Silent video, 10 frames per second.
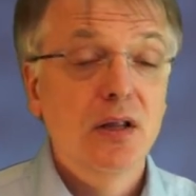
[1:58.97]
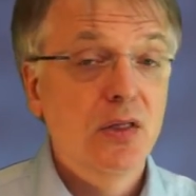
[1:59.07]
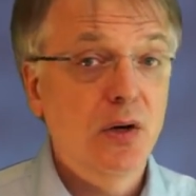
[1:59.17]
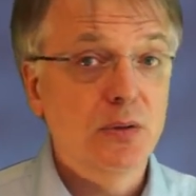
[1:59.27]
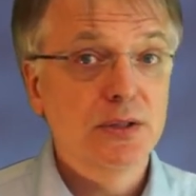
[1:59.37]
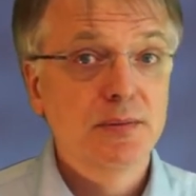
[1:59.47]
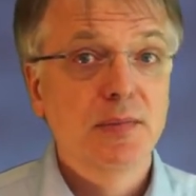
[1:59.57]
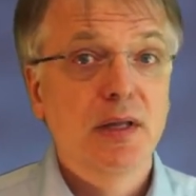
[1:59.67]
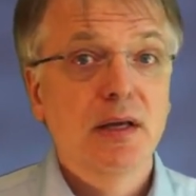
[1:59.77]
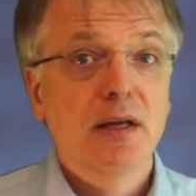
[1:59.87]
Note,
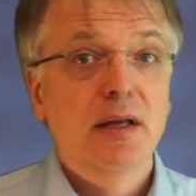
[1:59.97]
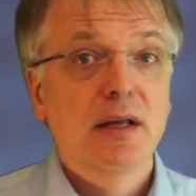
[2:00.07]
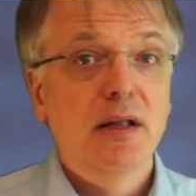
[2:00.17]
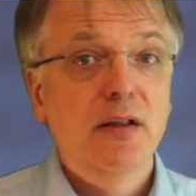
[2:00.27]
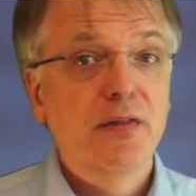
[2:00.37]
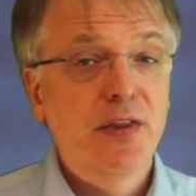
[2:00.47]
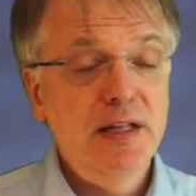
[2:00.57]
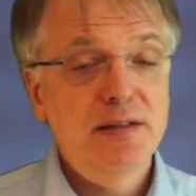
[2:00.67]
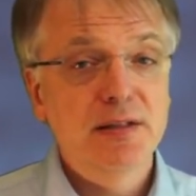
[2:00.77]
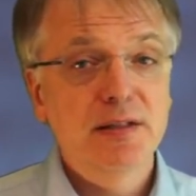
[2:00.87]

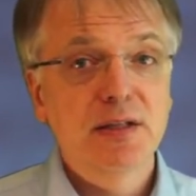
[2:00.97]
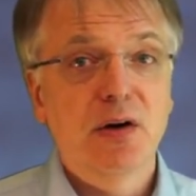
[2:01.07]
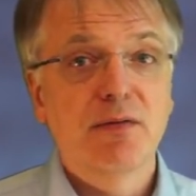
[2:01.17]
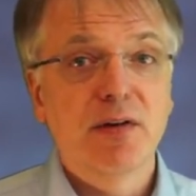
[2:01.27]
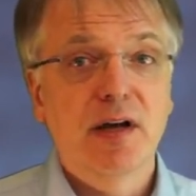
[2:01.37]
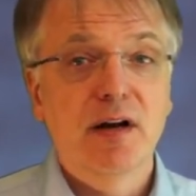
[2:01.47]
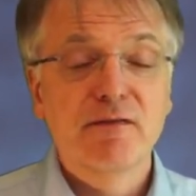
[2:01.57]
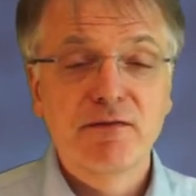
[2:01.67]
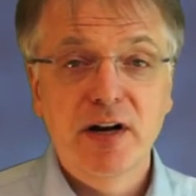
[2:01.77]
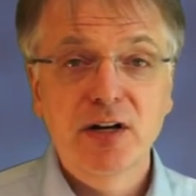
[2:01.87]
density of air
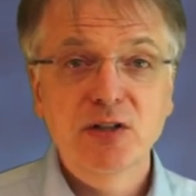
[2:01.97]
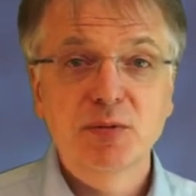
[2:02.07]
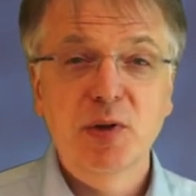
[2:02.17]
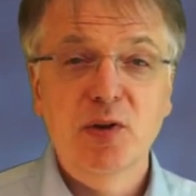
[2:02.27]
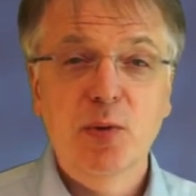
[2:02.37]
varies with